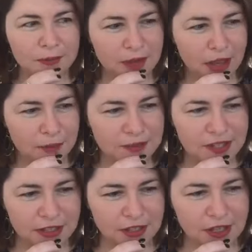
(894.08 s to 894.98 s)
I'm
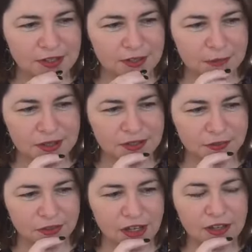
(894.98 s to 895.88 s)
second guessing
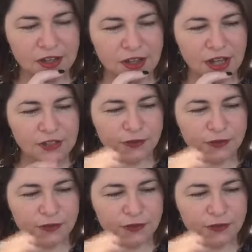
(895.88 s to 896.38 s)
myself now. It's